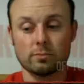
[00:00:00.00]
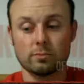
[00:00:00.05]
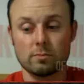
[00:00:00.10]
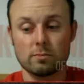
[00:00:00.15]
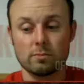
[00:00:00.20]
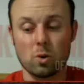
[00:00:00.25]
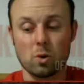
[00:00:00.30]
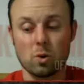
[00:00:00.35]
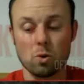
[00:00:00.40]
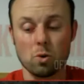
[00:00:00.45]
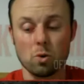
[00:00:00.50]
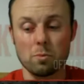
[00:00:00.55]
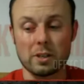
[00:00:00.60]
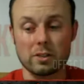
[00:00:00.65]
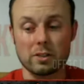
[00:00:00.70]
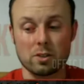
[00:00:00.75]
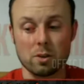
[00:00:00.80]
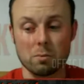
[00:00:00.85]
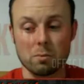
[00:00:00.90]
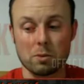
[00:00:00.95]
Cool, man.
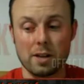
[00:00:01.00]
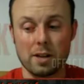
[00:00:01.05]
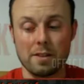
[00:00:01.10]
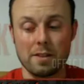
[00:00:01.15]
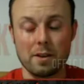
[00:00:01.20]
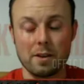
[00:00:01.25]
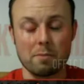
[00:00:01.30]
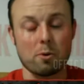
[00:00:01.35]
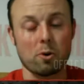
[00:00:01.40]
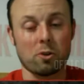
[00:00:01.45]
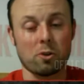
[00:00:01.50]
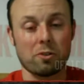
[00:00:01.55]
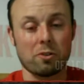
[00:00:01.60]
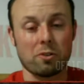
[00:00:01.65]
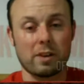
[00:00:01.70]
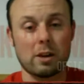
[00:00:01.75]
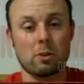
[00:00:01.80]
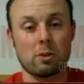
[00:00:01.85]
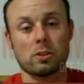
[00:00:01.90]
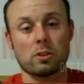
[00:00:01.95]
So I'm glad that both of
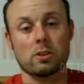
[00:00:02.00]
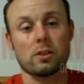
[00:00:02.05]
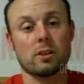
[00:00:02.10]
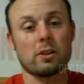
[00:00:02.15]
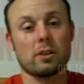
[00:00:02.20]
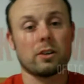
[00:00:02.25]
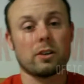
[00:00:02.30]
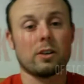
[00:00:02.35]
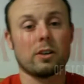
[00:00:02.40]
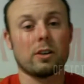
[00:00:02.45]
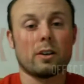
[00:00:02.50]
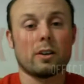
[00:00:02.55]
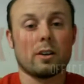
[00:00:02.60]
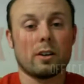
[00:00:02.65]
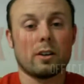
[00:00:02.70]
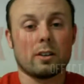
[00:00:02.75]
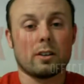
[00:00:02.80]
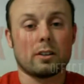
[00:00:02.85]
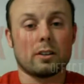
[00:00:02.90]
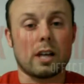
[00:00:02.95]
our
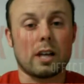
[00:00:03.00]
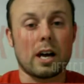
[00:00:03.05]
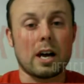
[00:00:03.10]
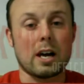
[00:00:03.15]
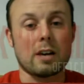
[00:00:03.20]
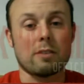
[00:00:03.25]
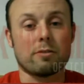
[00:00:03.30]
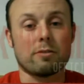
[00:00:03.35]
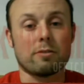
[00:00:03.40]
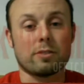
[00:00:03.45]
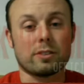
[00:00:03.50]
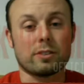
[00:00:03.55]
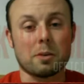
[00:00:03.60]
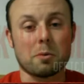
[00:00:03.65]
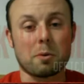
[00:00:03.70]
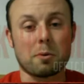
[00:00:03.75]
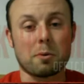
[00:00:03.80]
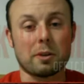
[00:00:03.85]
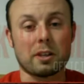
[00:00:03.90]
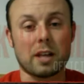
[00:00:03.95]

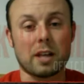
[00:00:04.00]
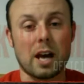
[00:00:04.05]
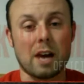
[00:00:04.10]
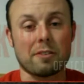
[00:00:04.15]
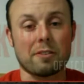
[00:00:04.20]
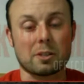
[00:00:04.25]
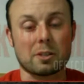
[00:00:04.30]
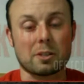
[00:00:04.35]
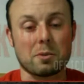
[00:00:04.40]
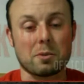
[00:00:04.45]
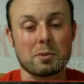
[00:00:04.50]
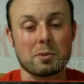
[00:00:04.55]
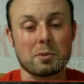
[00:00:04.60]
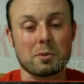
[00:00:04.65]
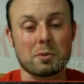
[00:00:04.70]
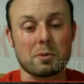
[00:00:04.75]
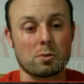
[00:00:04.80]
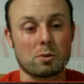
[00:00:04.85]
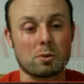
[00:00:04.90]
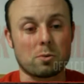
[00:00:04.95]
WWE live
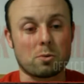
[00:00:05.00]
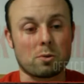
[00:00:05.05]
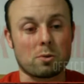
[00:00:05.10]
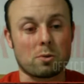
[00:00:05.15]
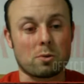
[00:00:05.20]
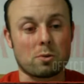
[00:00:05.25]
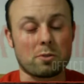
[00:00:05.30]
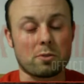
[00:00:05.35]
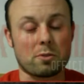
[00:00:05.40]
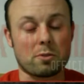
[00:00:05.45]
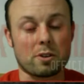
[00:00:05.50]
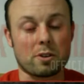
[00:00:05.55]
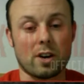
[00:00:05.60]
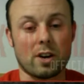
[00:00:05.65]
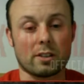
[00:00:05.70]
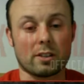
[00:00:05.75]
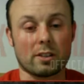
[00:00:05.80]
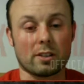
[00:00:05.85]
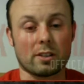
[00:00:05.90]
experiences were pretty fun.